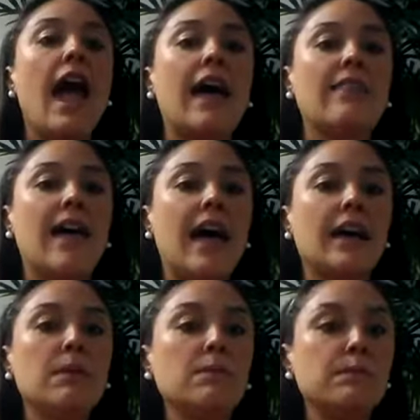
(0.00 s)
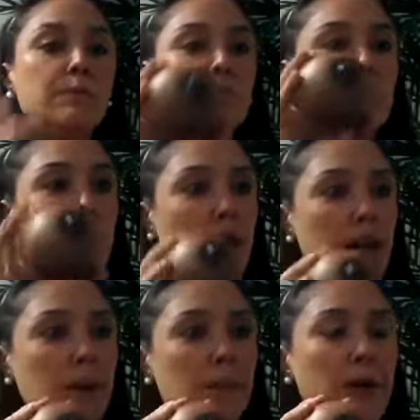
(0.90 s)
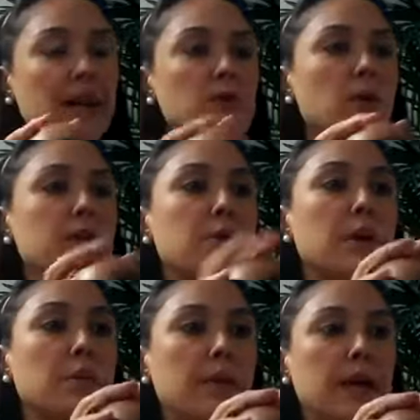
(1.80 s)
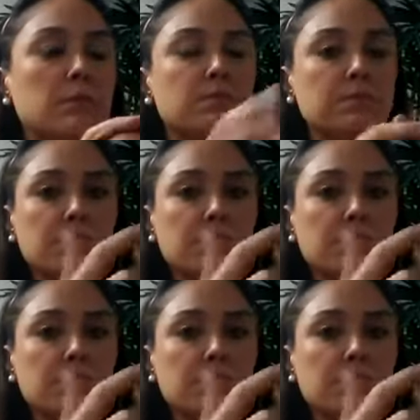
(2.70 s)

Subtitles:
And then you want to compress when you're pumping.